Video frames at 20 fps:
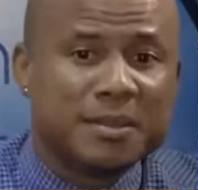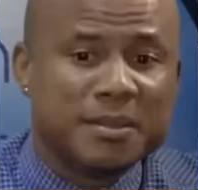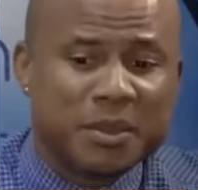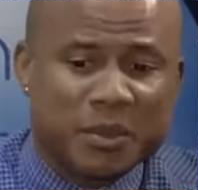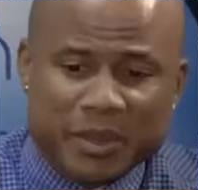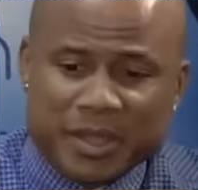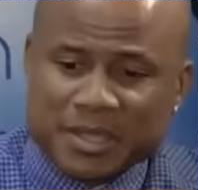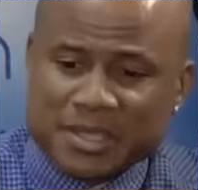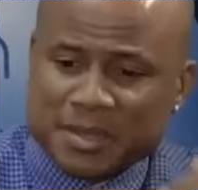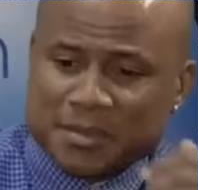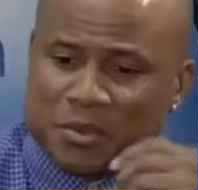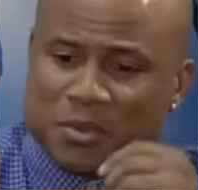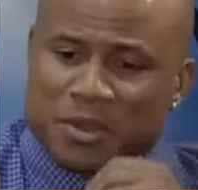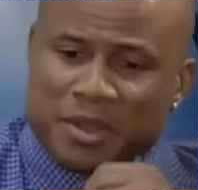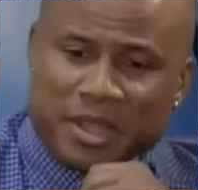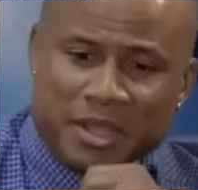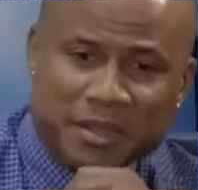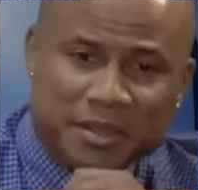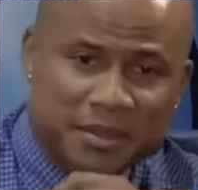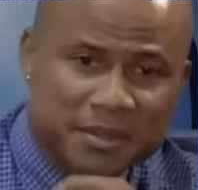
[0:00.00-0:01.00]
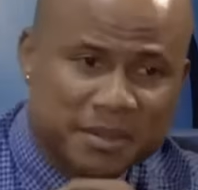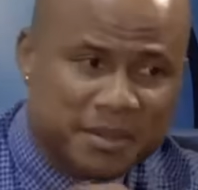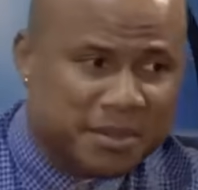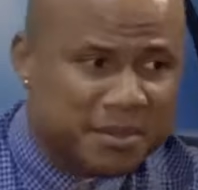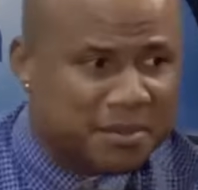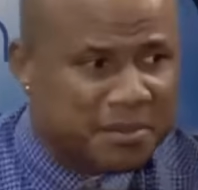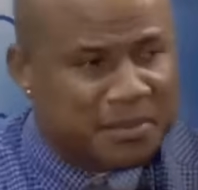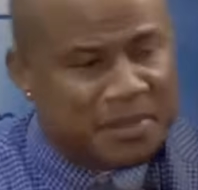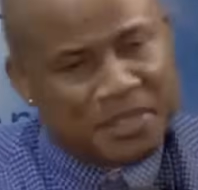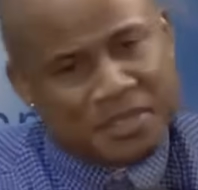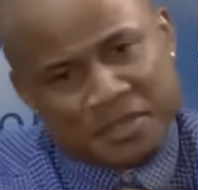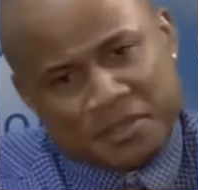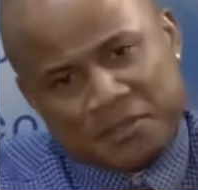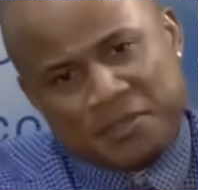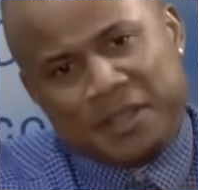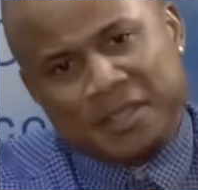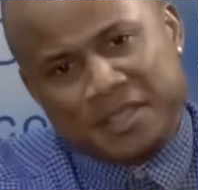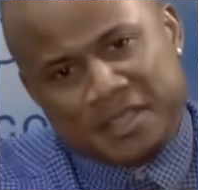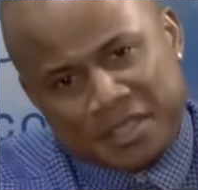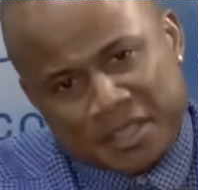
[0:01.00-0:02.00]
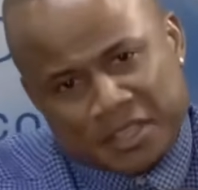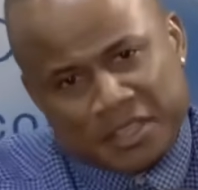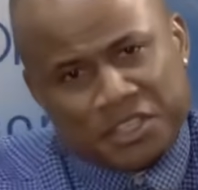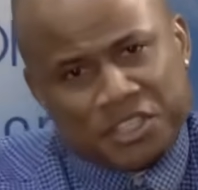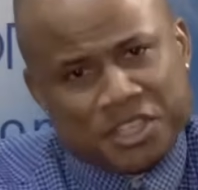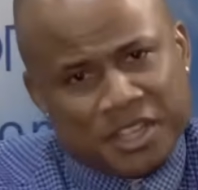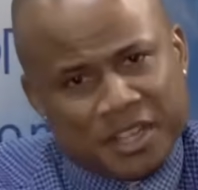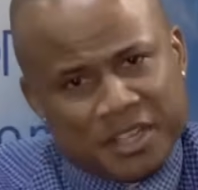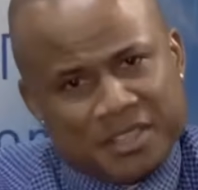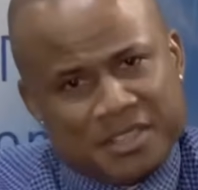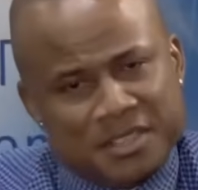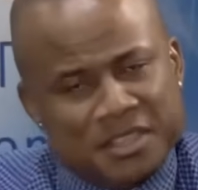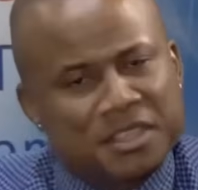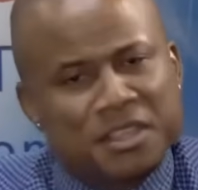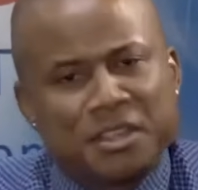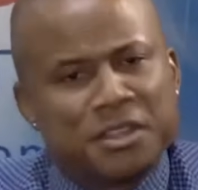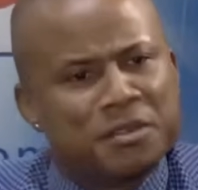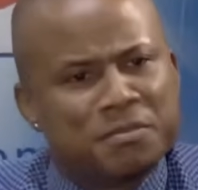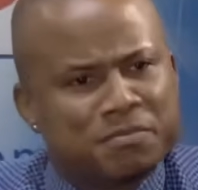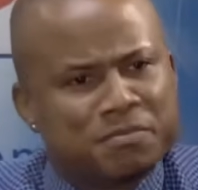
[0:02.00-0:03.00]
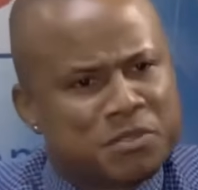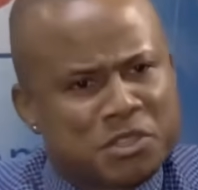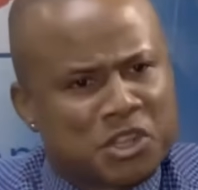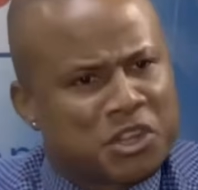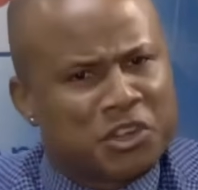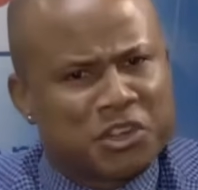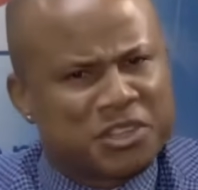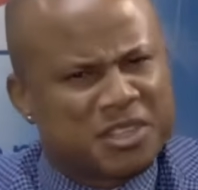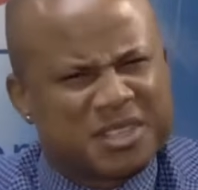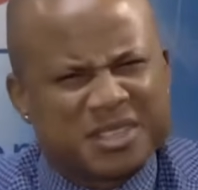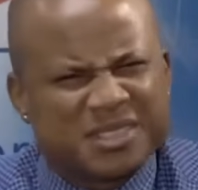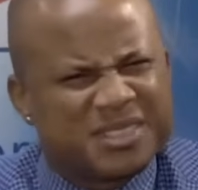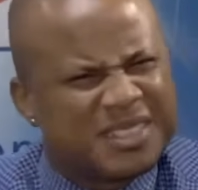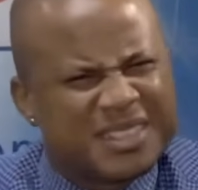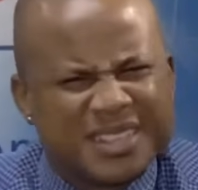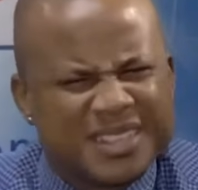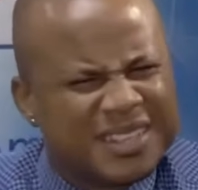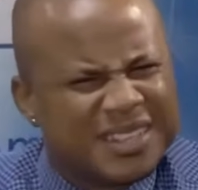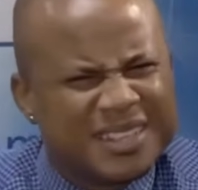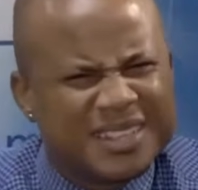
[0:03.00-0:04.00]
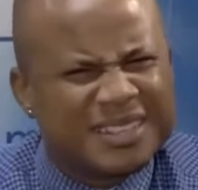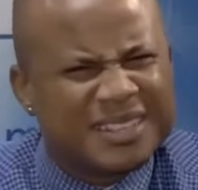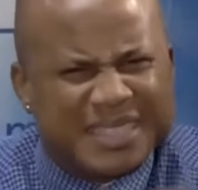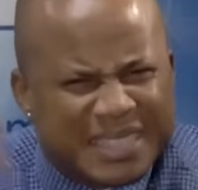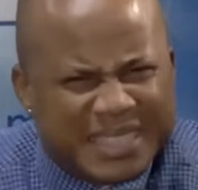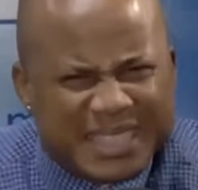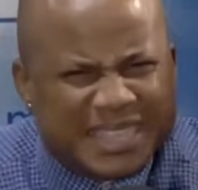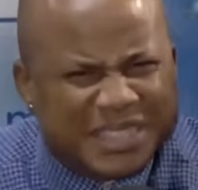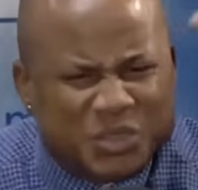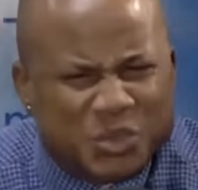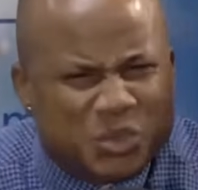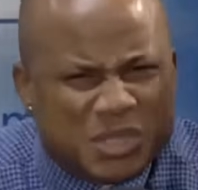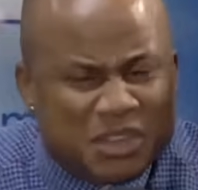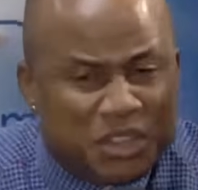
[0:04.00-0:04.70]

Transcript: Oh, yes, boy, miss your fat in your shorts, in your skirt, those are the